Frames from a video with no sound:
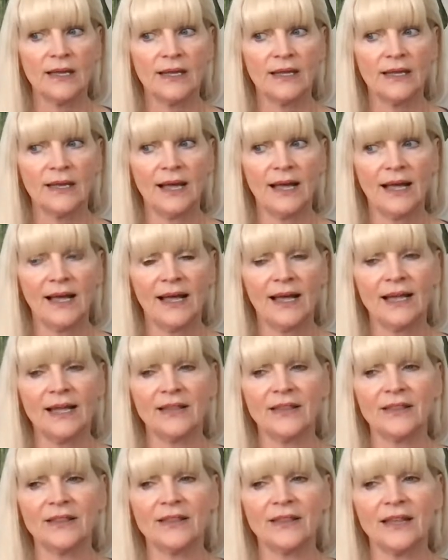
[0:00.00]

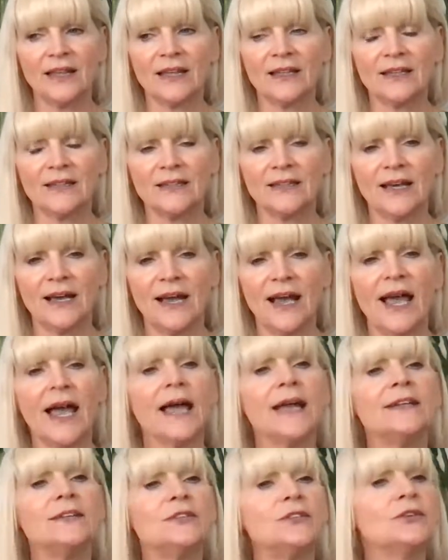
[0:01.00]
Mm-hmm.
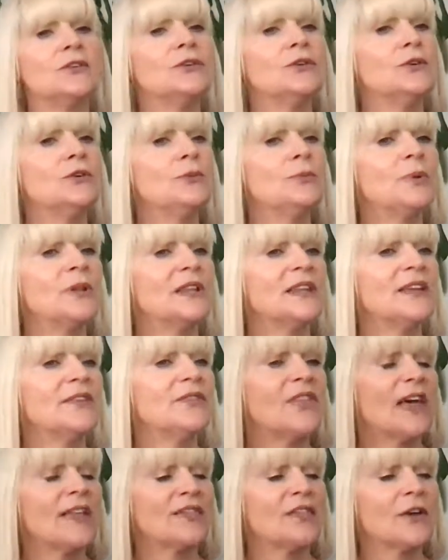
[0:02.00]
I do believe
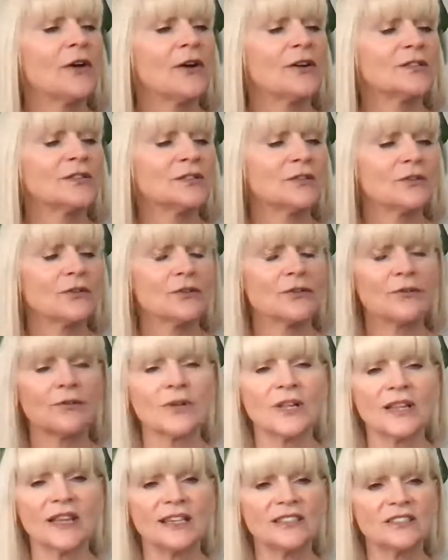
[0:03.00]
that there are certain
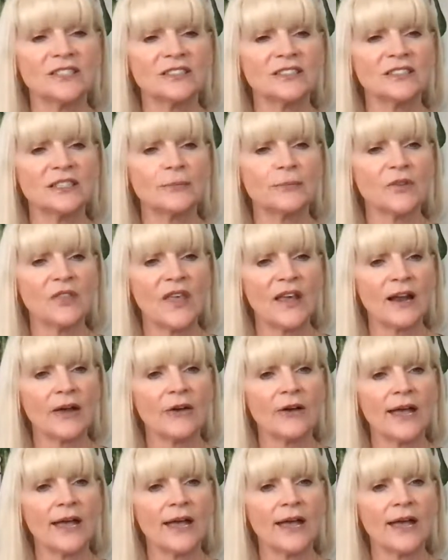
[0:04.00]
relationships that are